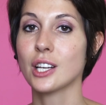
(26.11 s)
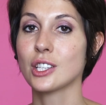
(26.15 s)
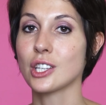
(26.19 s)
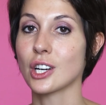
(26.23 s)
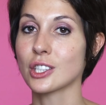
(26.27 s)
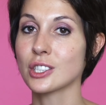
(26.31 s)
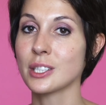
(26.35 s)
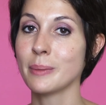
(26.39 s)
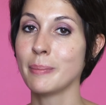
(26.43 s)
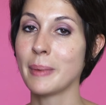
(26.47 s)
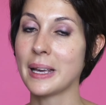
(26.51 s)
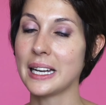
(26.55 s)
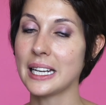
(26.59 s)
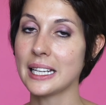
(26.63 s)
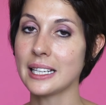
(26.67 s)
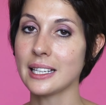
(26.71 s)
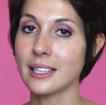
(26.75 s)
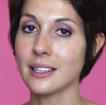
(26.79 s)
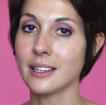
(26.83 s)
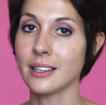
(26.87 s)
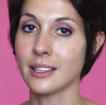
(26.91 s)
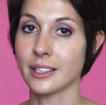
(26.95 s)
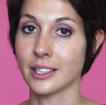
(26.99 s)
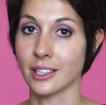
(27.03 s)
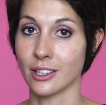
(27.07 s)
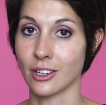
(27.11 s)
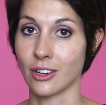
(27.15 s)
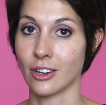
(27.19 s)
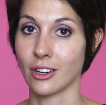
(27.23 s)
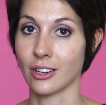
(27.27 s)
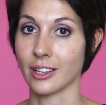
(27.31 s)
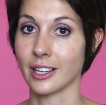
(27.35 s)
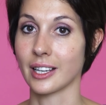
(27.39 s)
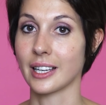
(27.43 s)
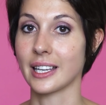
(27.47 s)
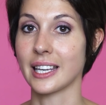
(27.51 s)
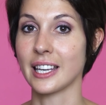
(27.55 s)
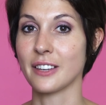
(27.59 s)
Dr. Melody de
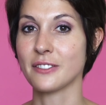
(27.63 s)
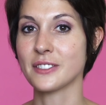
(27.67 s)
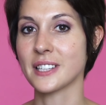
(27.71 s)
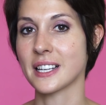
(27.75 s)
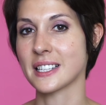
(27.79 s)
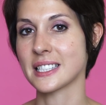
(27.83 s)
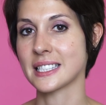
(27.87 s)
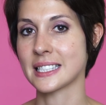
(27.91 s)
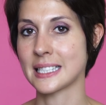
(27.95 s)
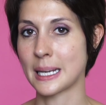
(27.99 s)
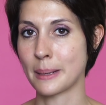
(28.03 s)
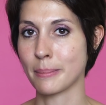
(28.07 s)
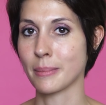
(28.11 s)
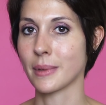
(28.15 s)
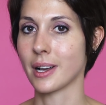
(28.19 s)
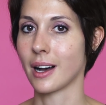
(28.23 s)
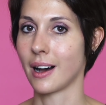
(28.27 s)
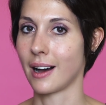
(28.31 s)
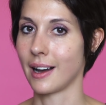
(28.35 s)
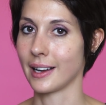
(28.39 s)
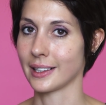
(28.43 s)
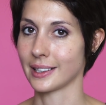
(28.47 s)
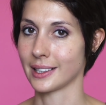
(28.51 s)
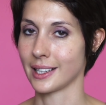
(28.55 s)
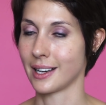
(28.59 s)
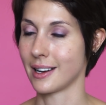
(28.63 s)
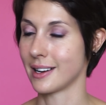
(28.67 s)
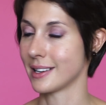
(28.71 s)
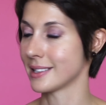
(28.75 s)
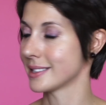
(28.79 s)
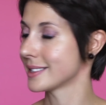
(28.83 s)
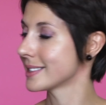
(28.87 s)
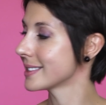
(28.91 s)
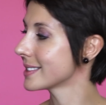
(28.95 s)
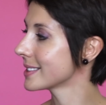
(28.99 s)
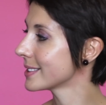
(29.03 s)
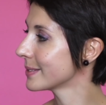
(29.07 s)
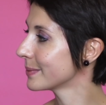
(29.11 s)
Jager gives us some
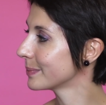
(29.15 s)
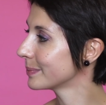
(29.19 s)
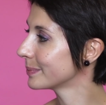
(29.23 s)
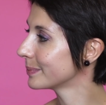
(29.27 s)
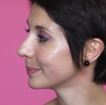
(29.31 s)
guidelines.